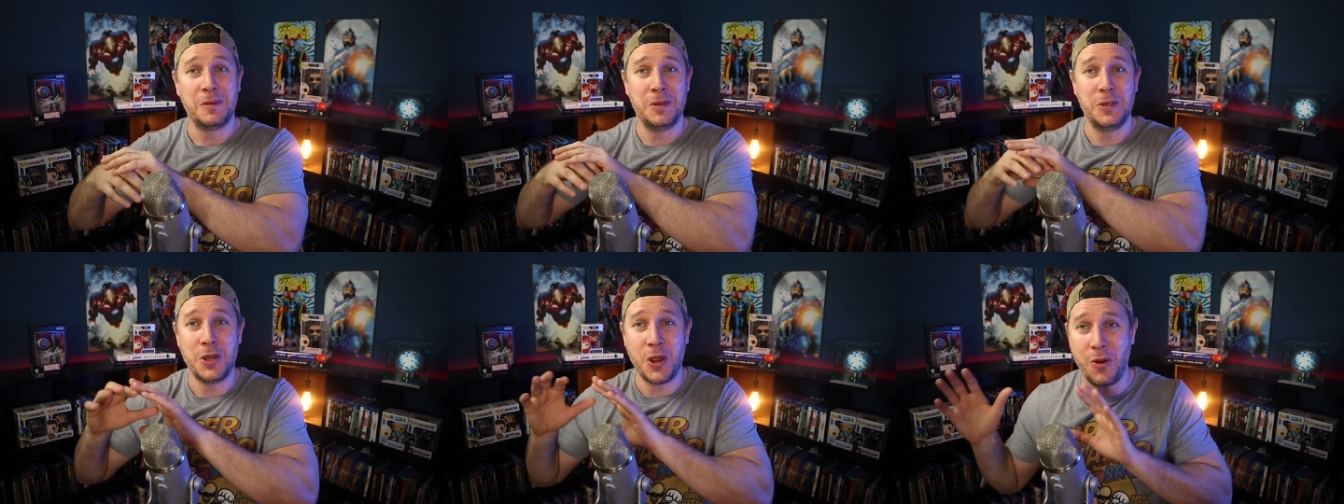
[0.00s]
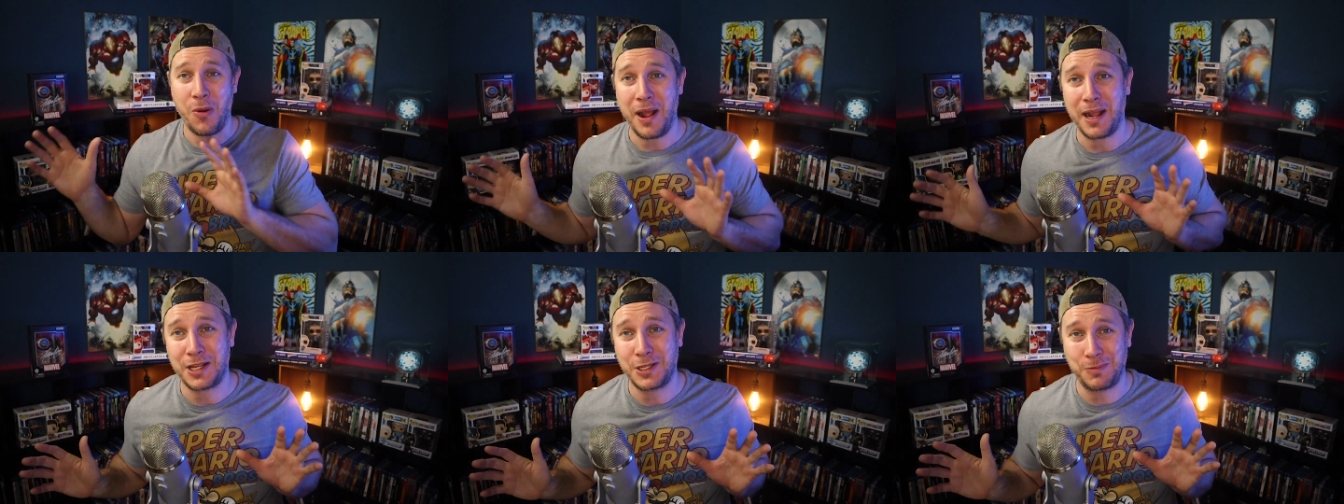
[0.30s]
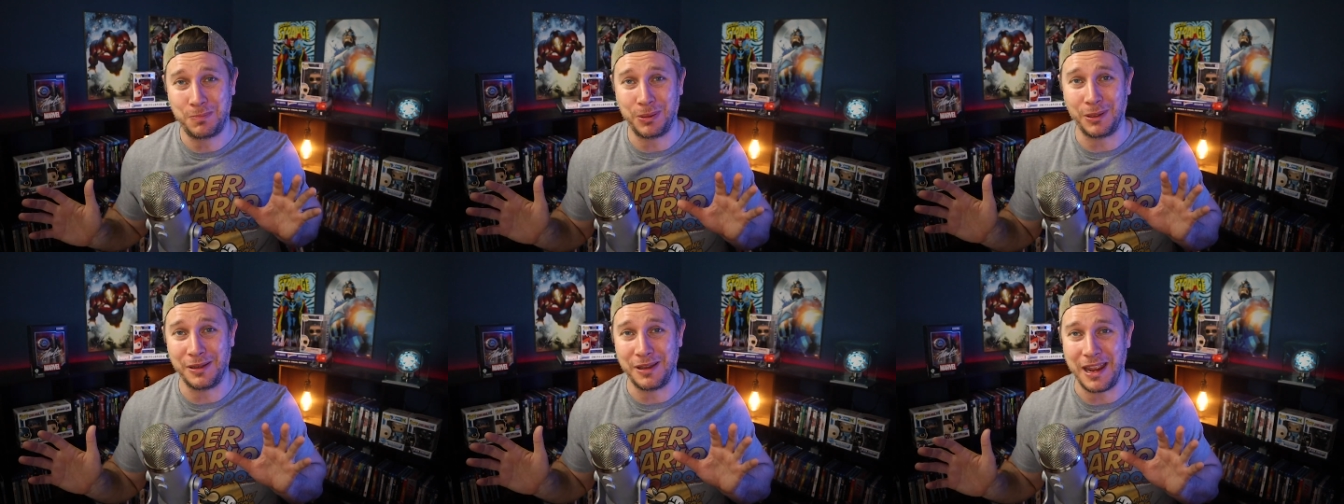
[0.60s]
no
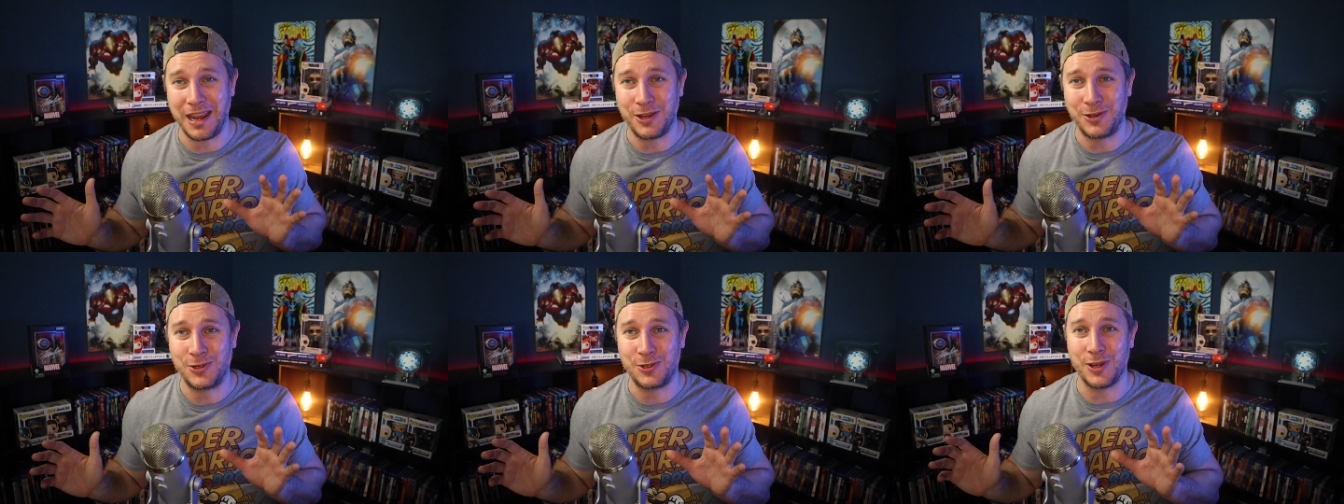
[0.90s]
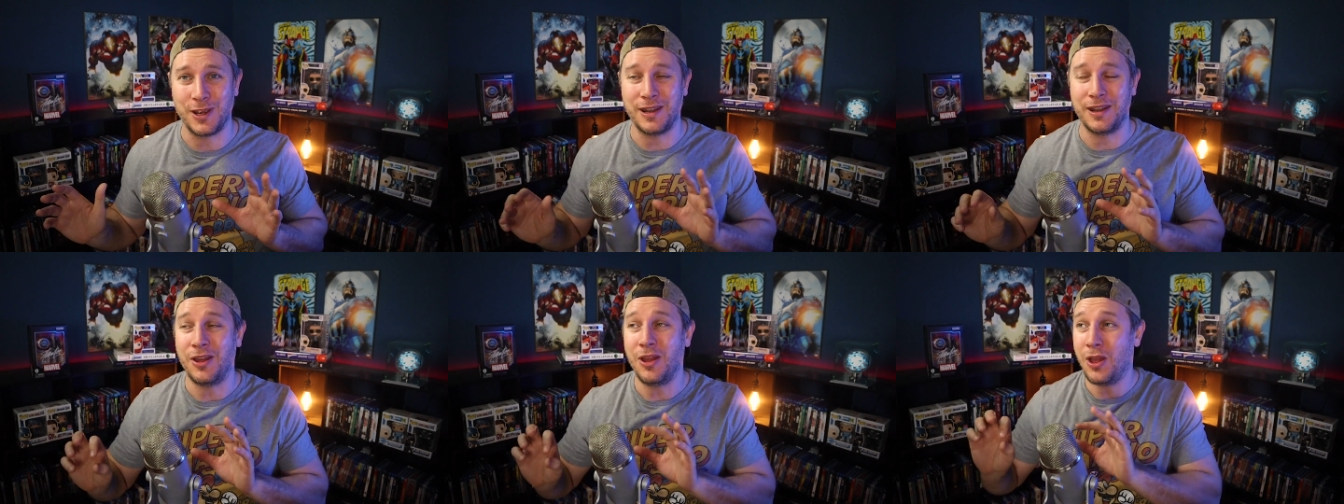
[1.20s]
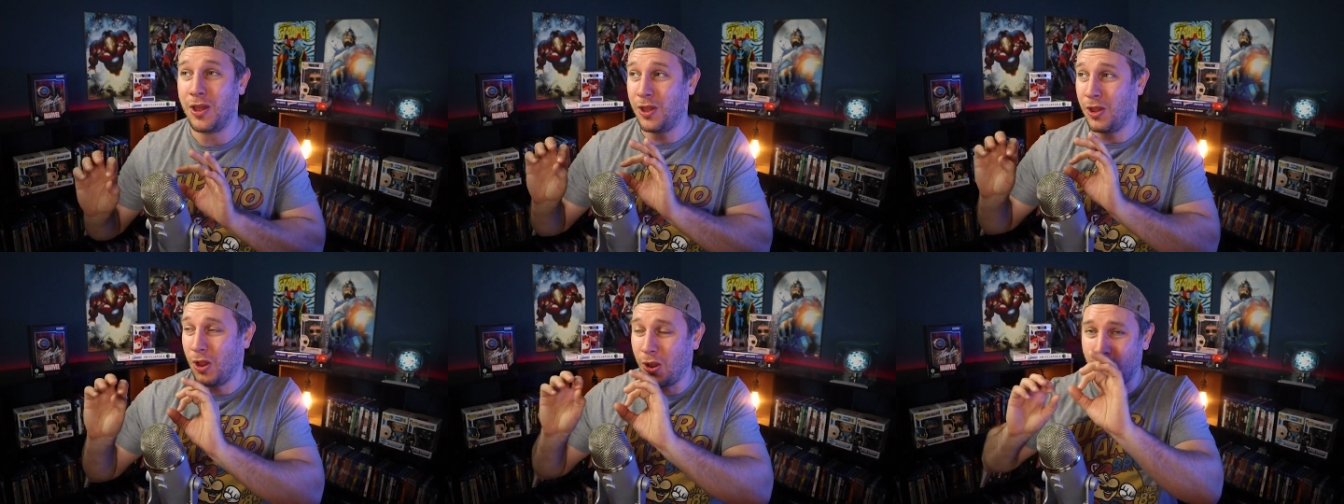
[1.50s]
explanation,
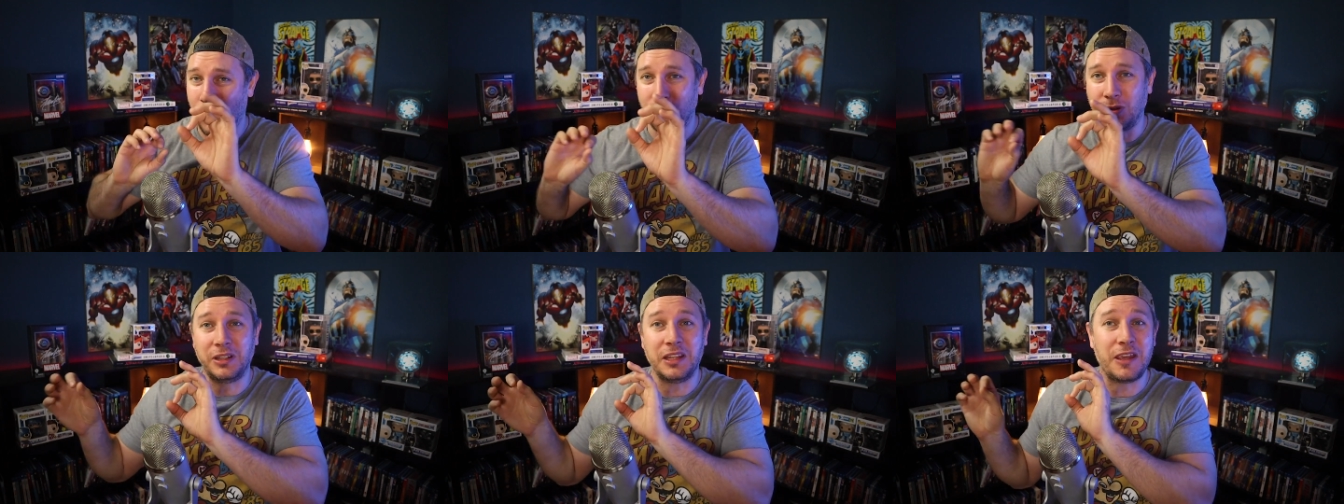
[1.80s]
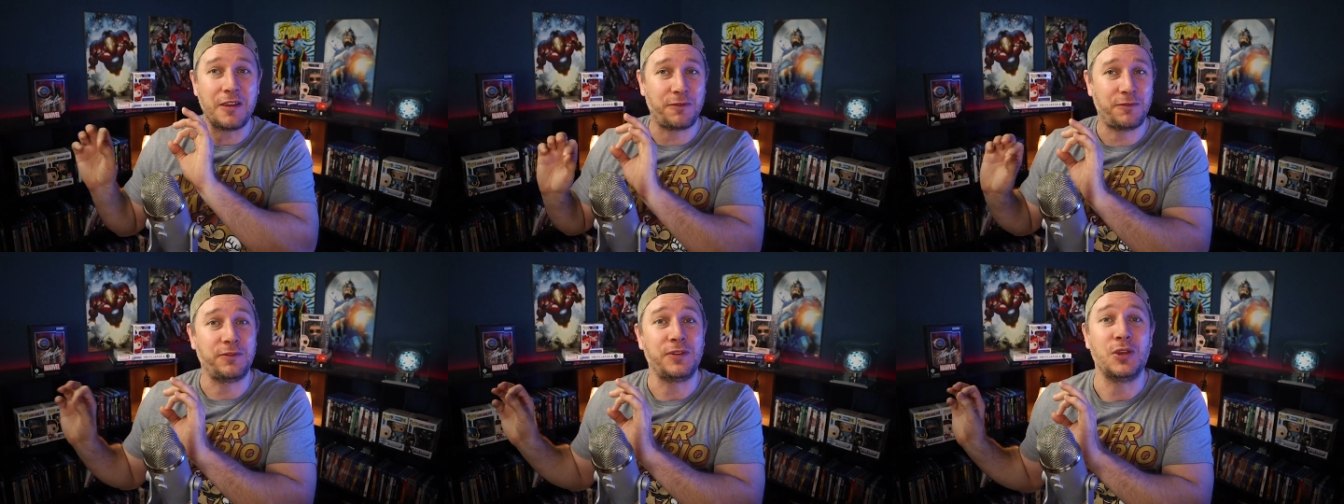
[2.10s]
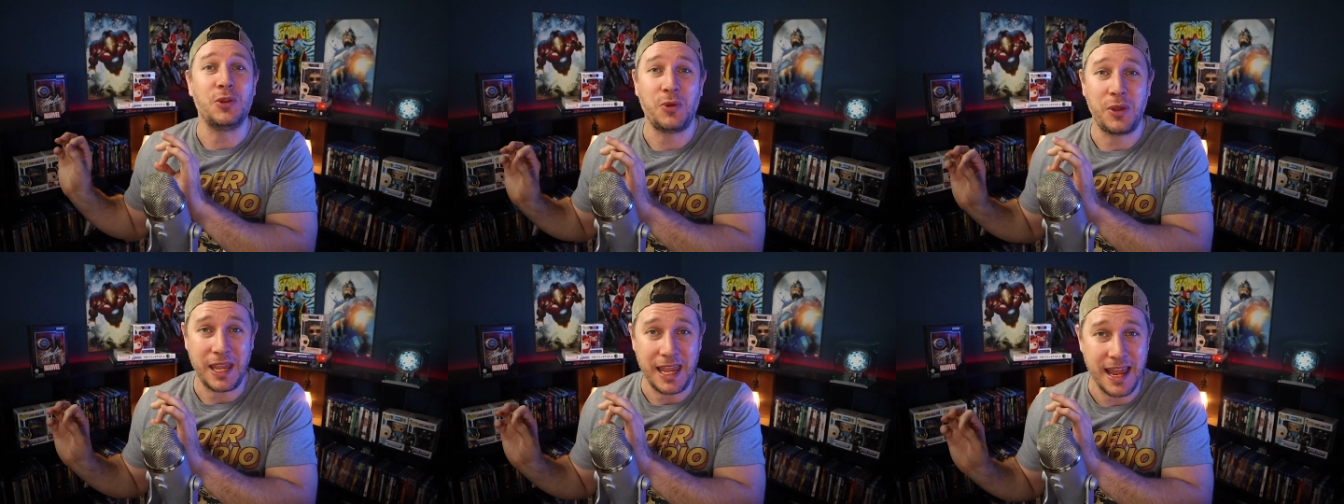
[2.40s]
only a
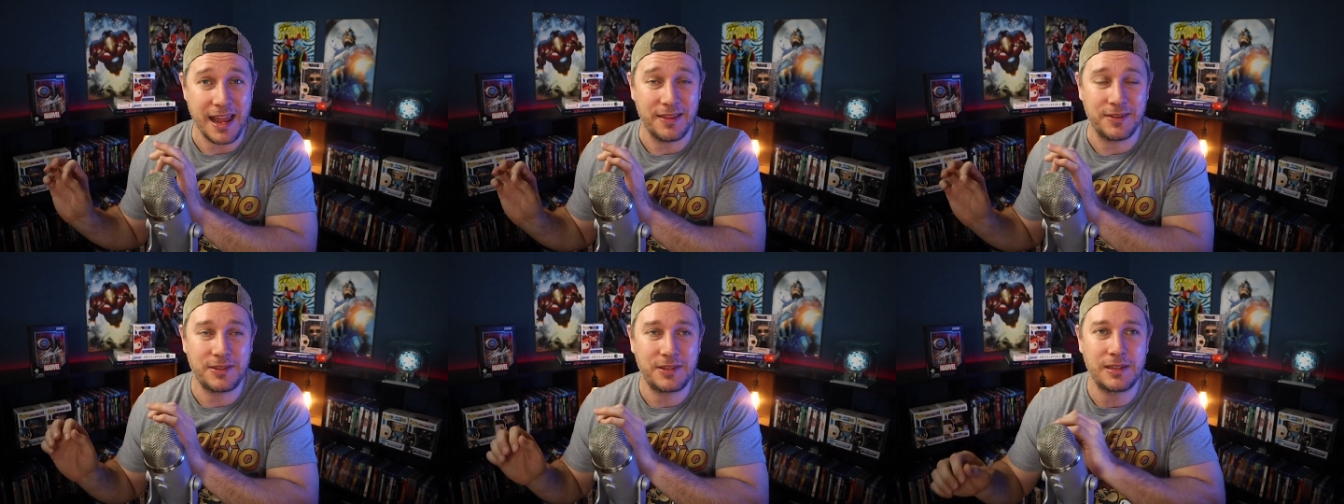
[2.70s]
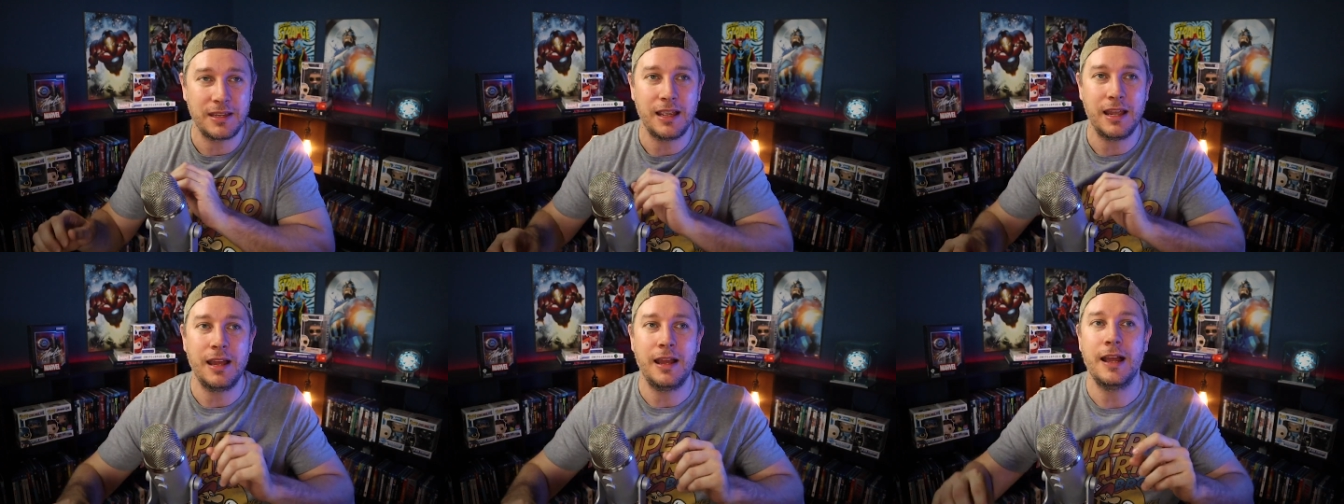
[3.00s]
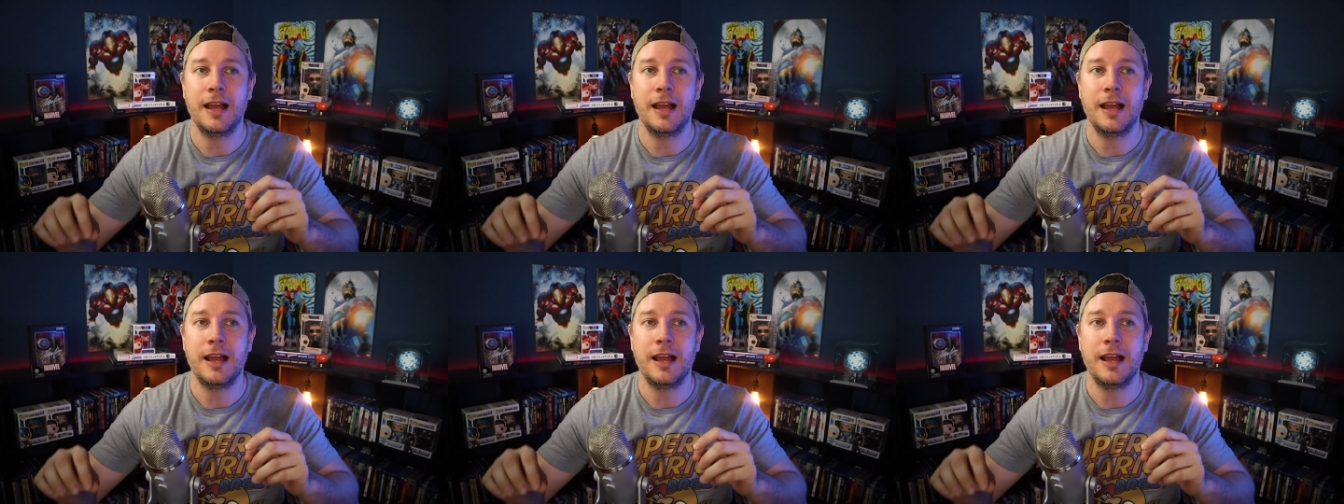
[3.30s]
few hints.